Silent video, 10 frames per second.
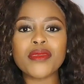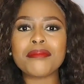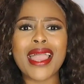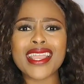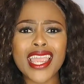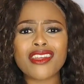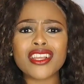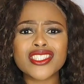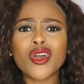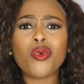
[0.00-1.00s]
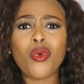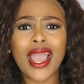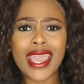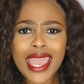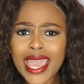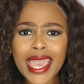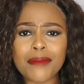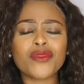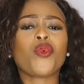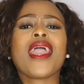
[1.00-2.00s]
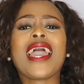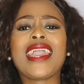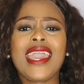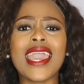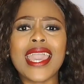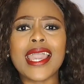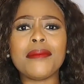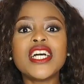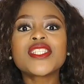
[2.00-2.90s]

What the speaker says: my character, who I am, the way I am.